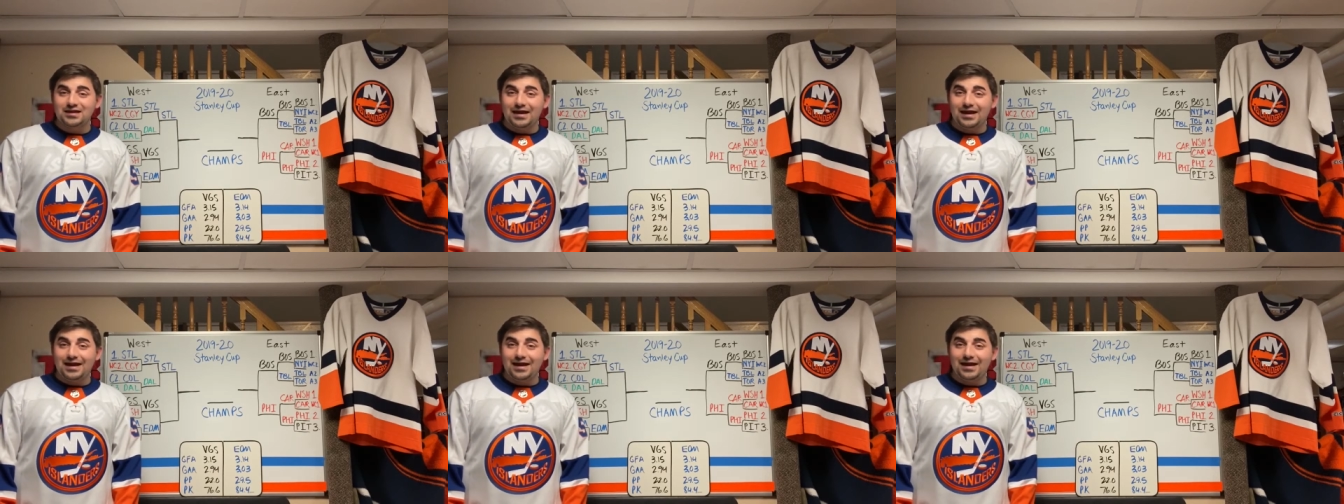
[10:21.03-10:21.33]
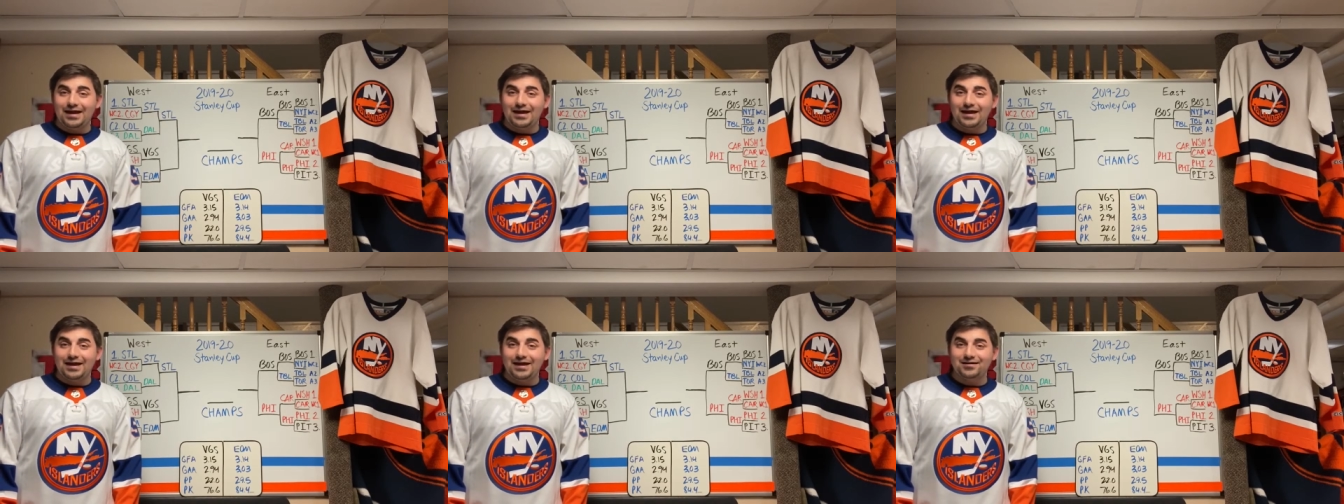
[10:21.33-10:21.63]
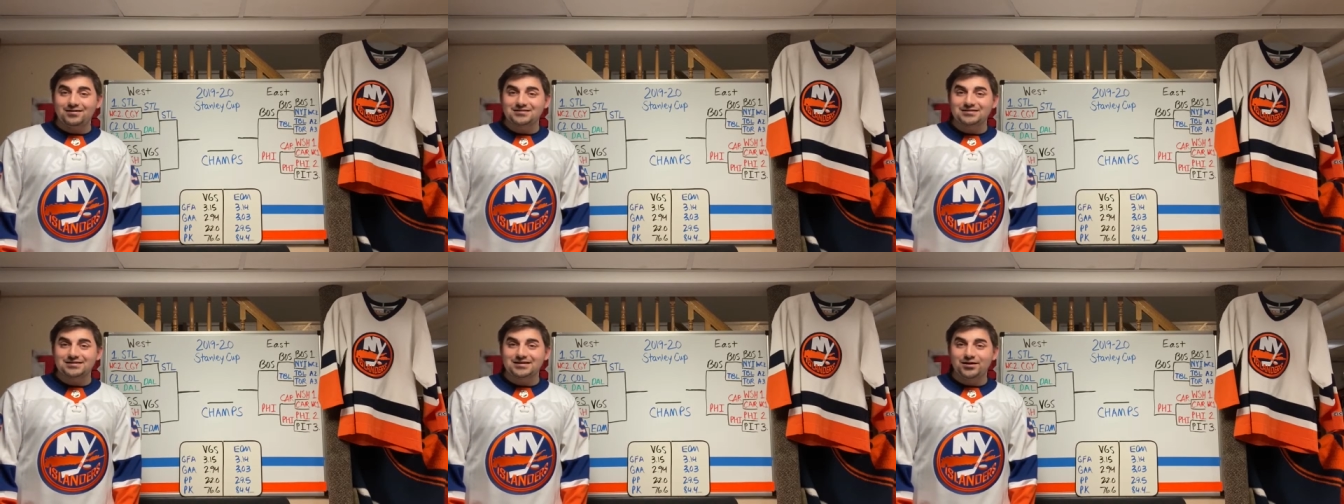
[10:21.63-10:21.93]
Yeah,
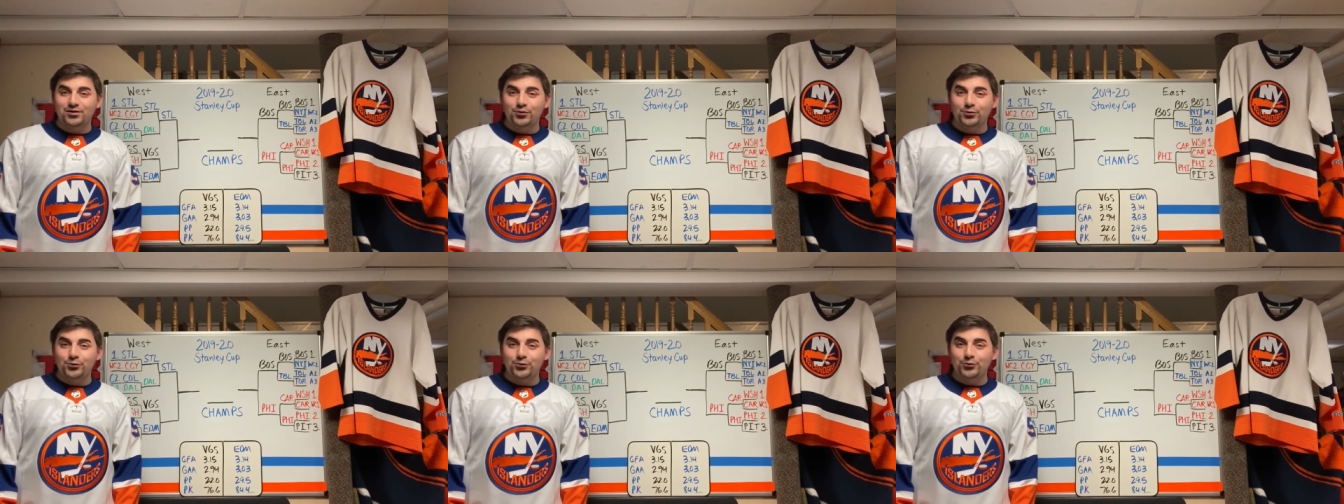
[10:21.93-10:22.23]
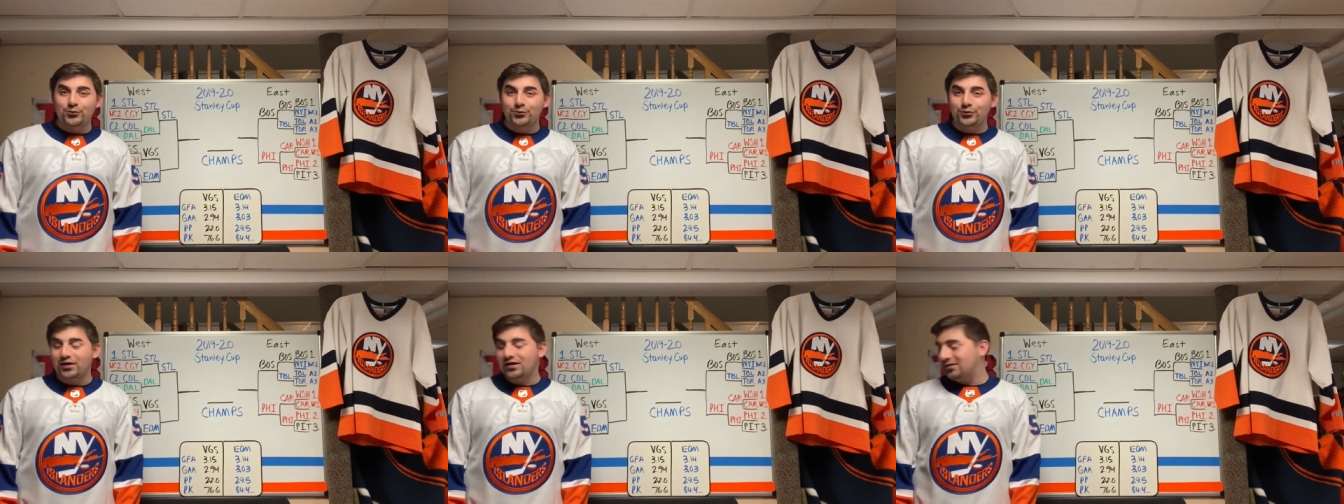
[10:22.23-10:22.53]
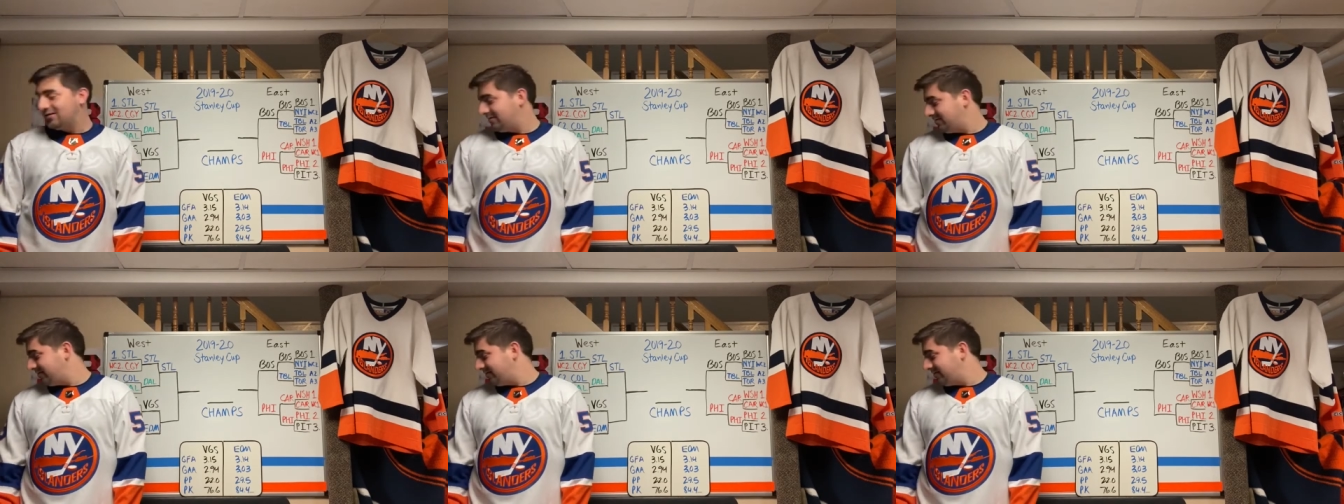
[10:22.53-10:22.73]
let's go.